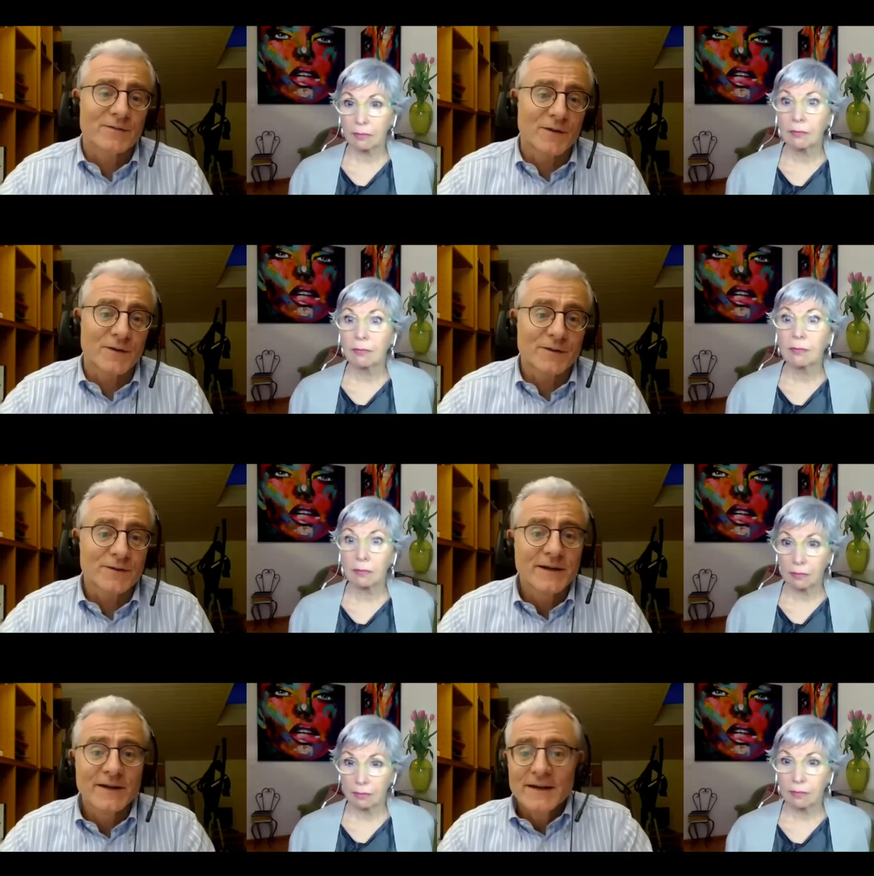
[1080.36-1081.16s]
Speaker 1: fault.
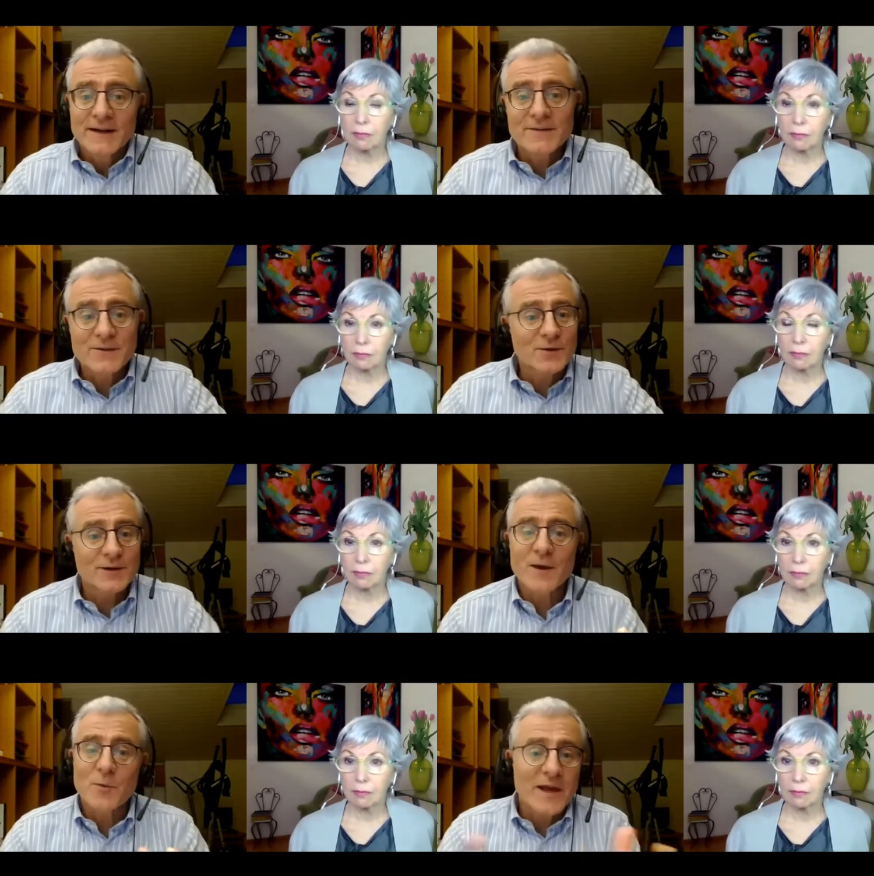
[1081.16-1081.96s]
It's, you know, okay,
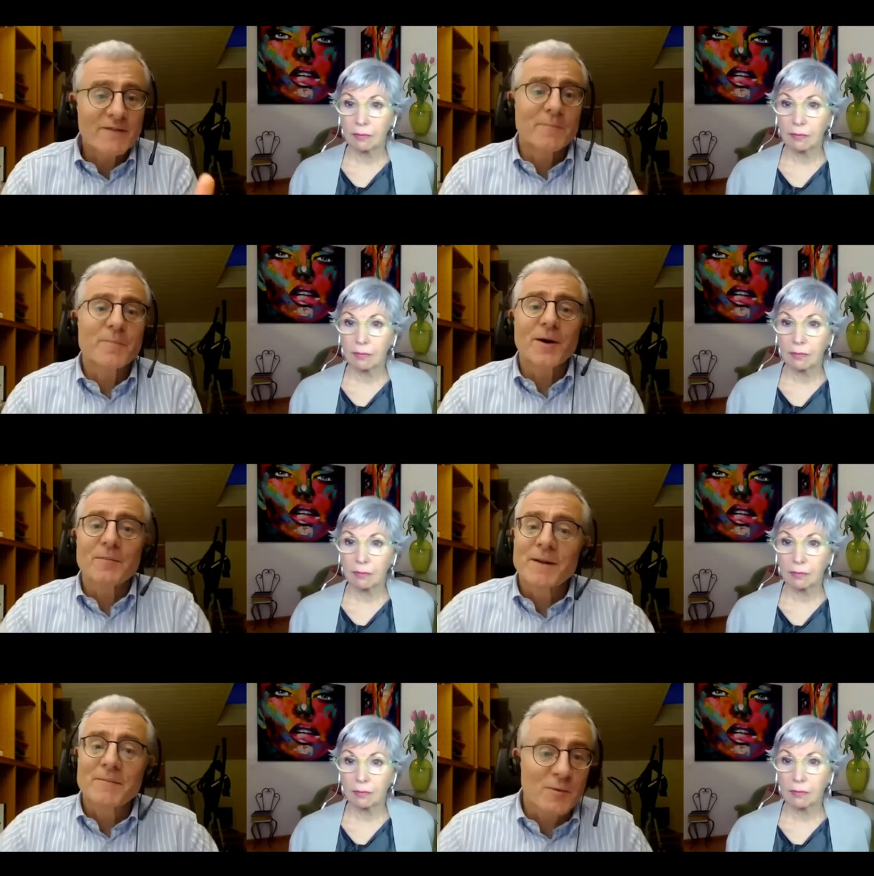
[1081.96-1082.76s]
we have a
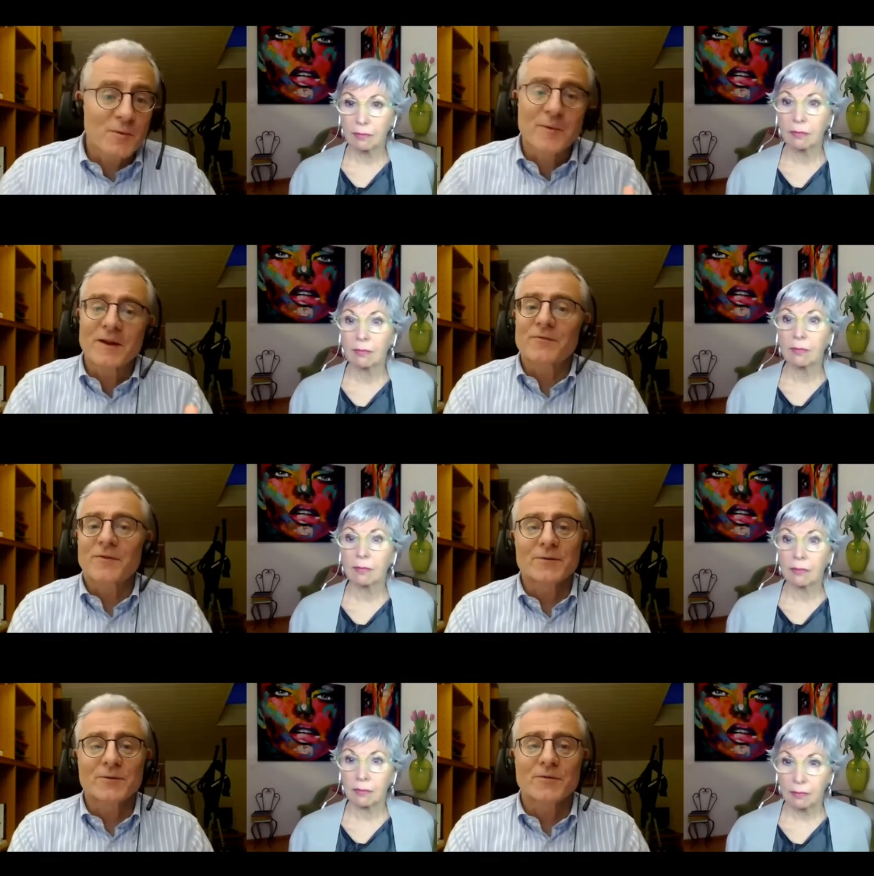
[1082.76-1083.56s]
problem and we want to
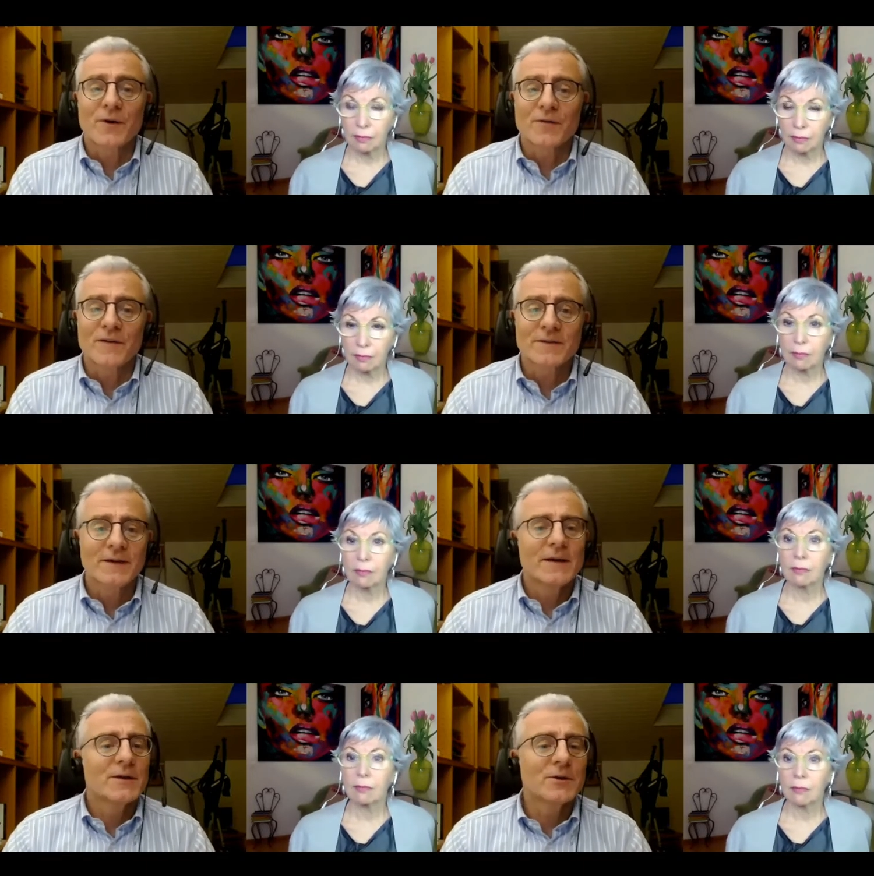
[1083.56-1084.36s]
try to solve it.
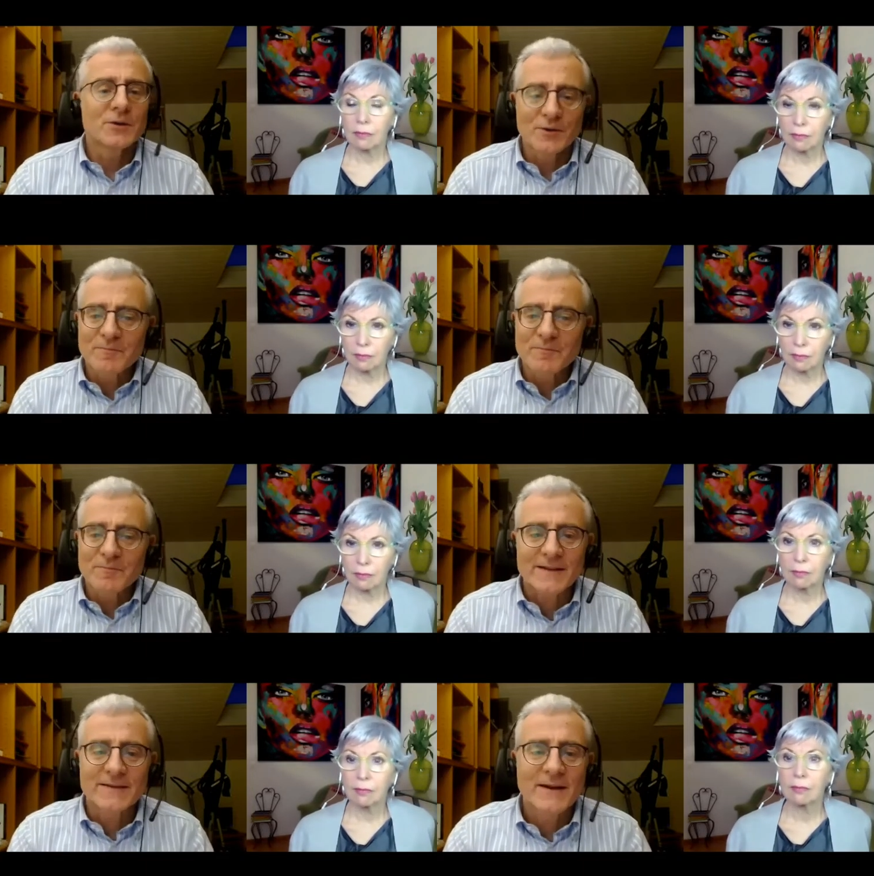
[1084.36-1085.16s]
You don't make
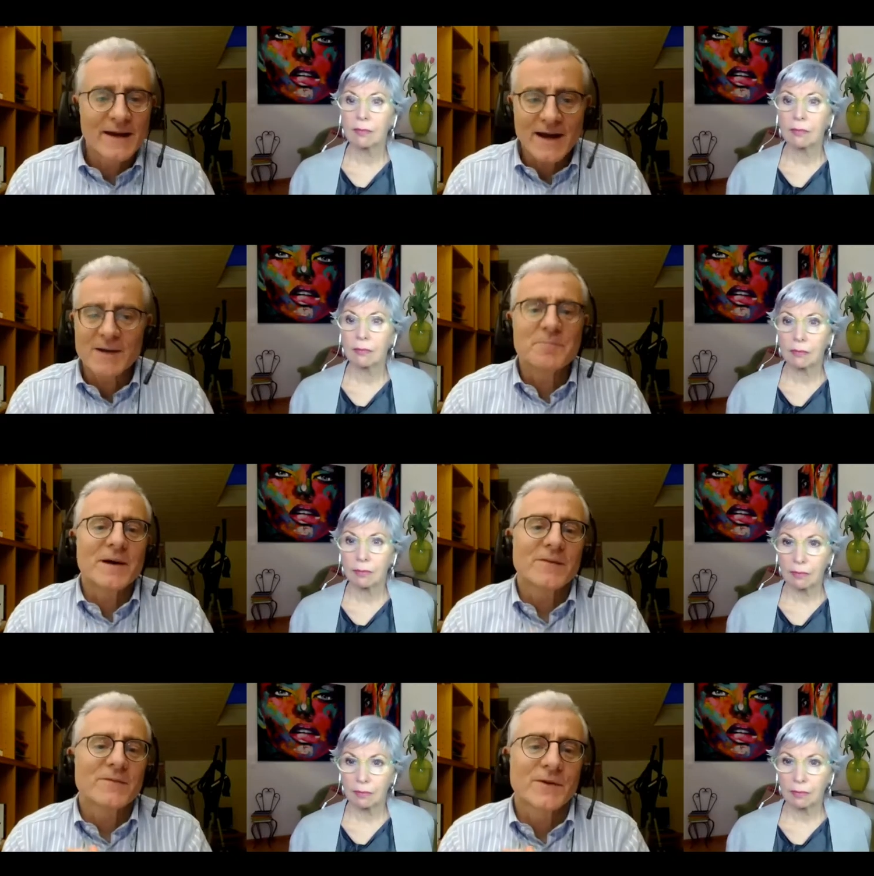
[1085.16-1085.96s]
it a
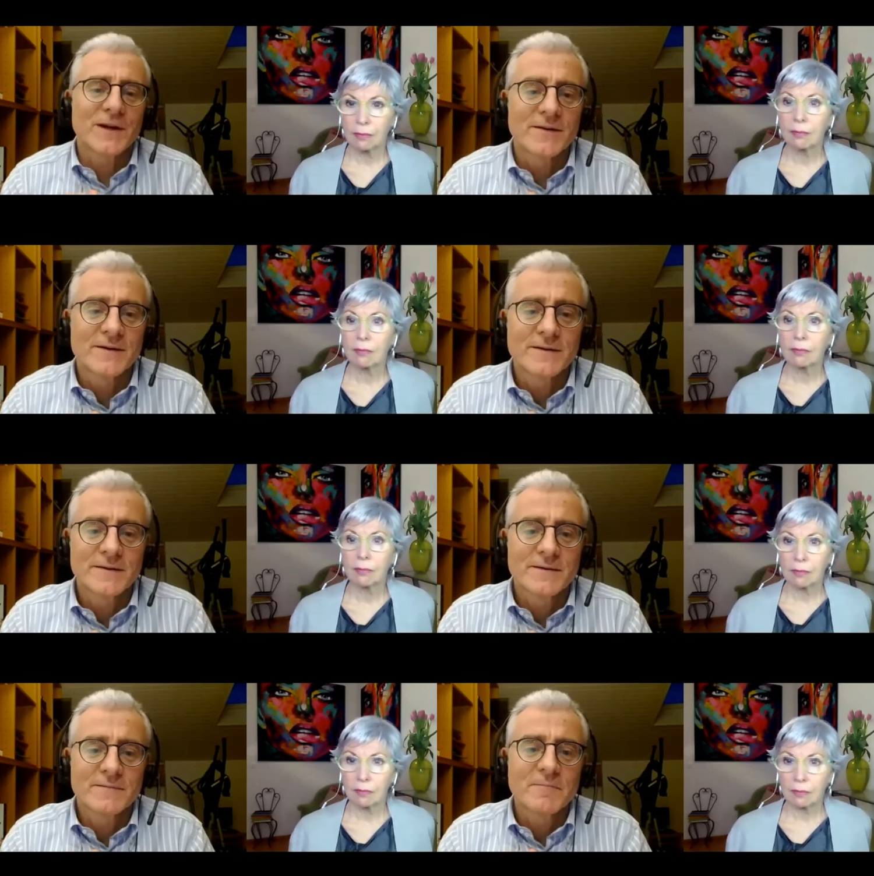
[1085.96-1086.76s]
personal
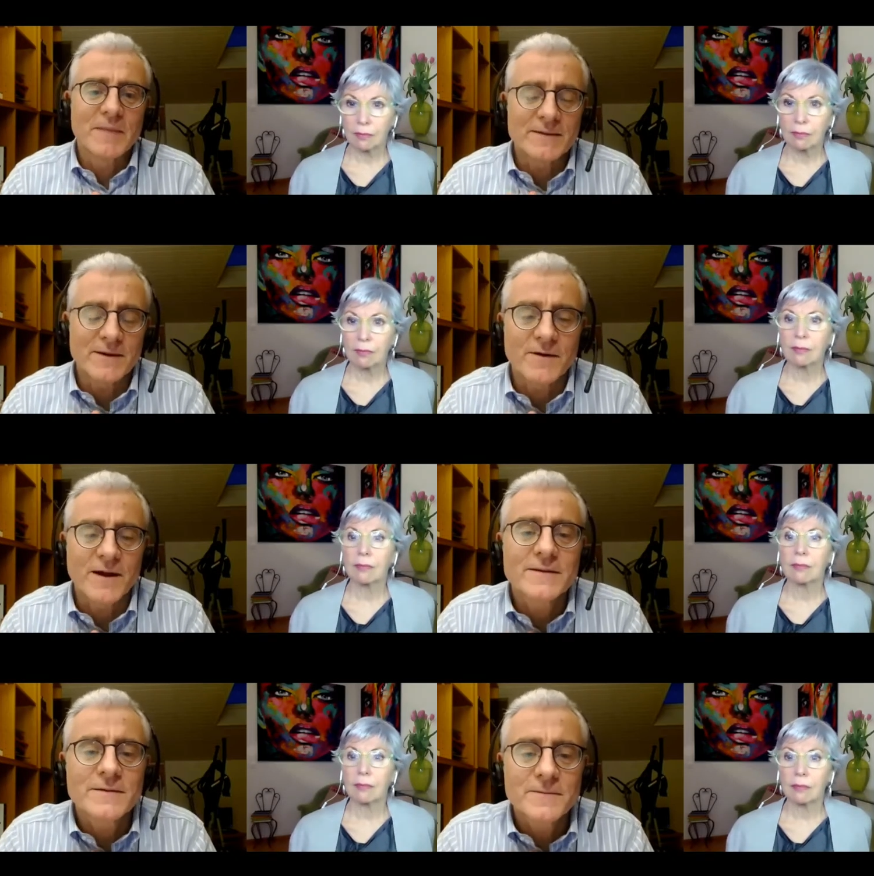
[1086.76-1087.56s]
matter,
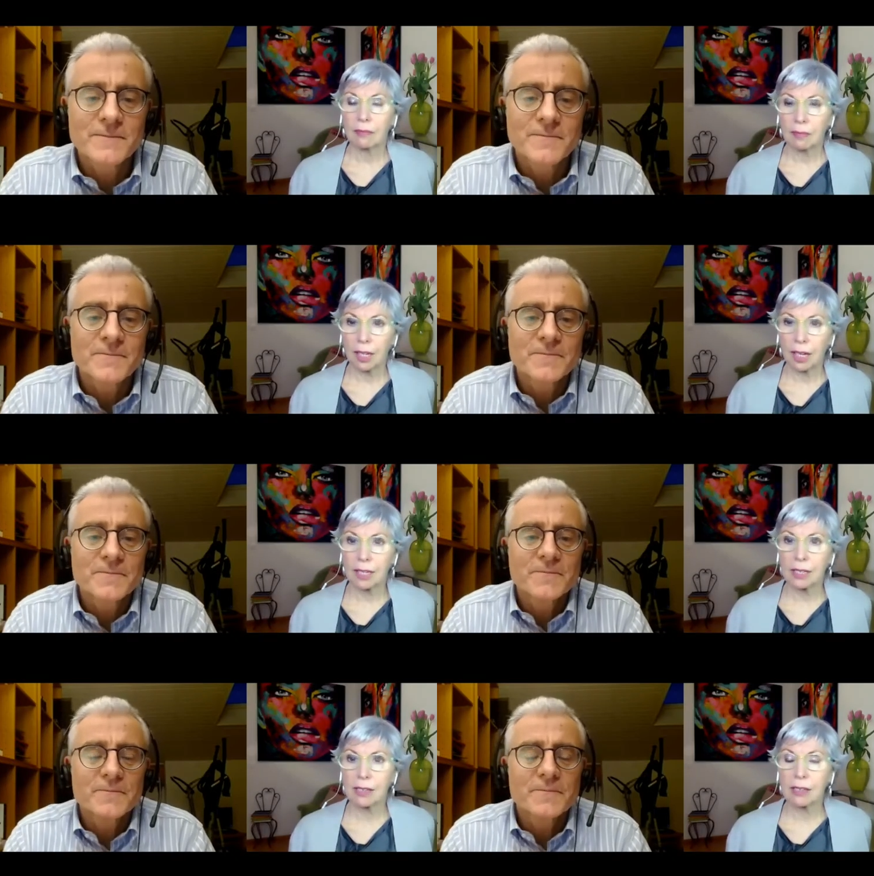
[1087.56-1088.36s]
right?
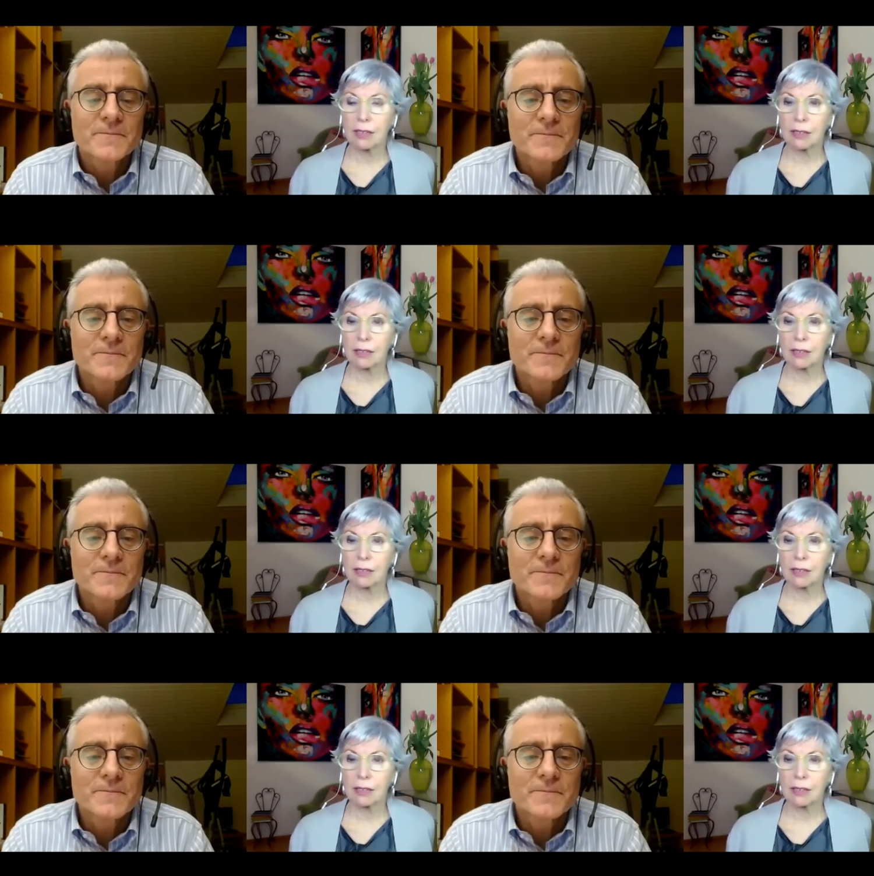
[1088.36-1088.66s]
Speaker 2: Nice.